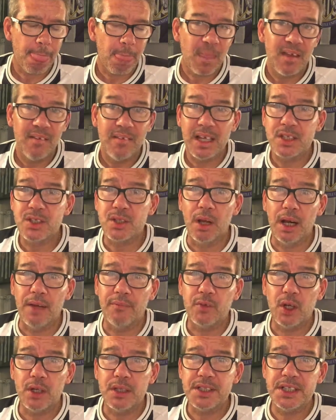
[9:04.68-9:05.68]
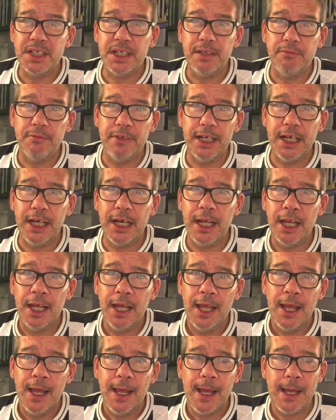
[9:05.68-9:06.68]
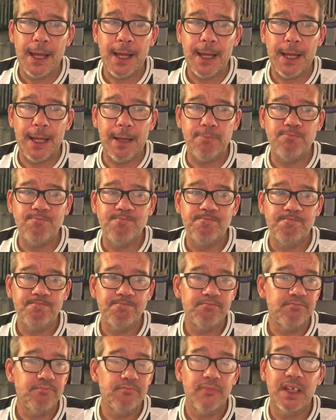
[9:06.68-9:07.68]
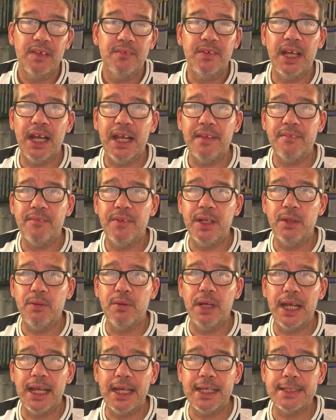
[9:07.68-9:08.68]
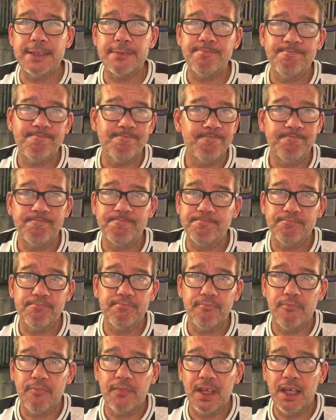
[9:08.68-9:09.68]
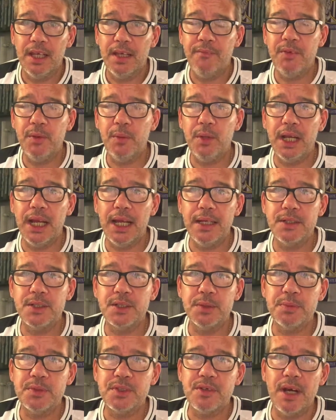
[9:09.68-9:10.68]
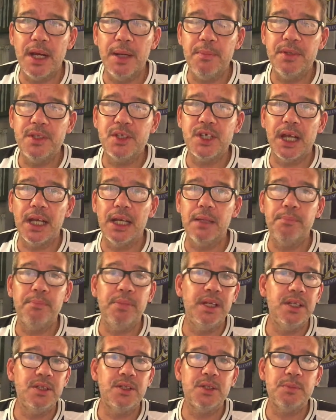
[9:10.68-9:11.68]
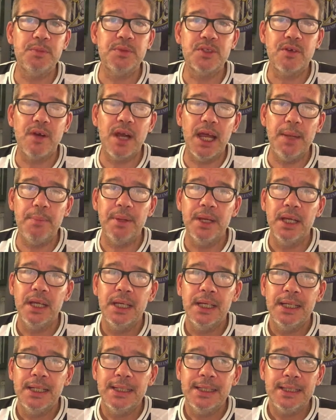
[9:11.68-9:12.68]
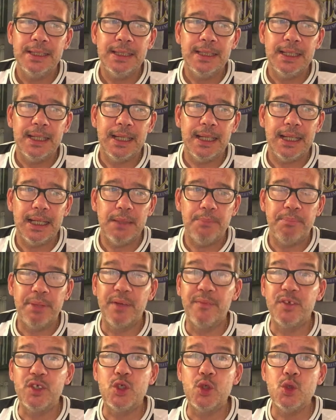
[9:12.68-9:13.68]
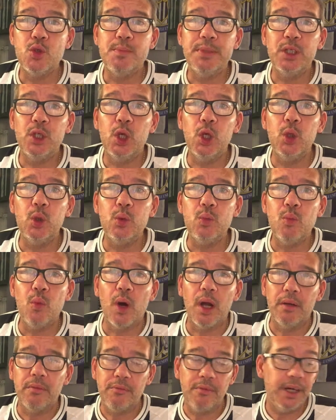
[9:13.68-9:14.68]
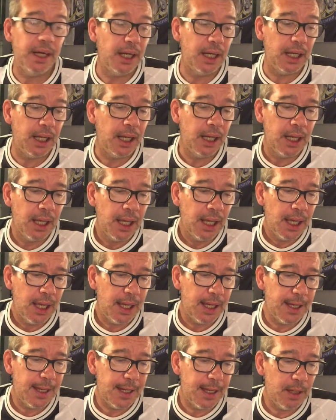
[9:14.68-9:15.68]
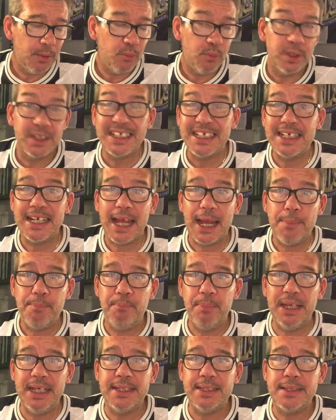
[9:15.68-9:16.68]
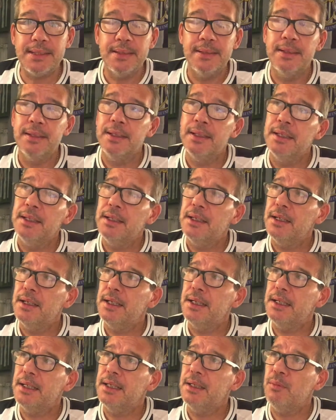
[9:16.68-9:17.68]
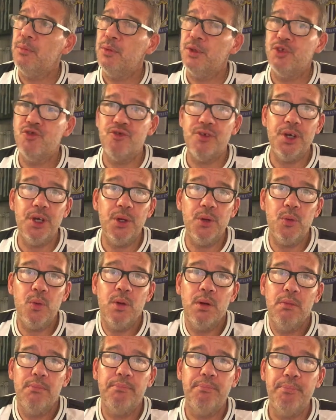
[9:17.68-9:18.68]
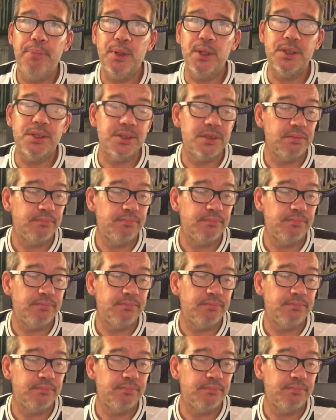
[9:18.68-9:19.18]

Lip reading: That's all I've got to say really. If you like the video, like it. If you would like to subscribe to the channel, please subscribe. Bit of a doom and gloom one really. We didn't get beat. We drew, but